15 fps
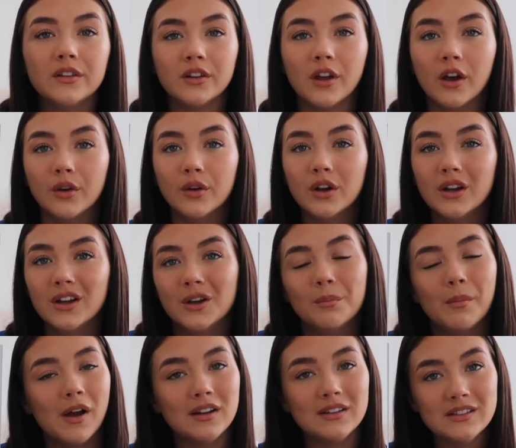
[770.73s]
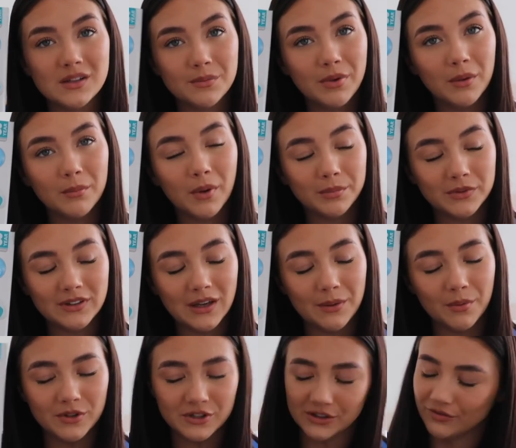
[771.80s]
So my auntie did pick me up a
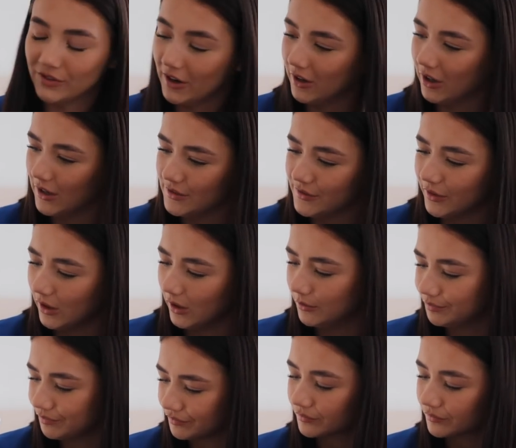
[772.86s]
steamer, which is very kind of her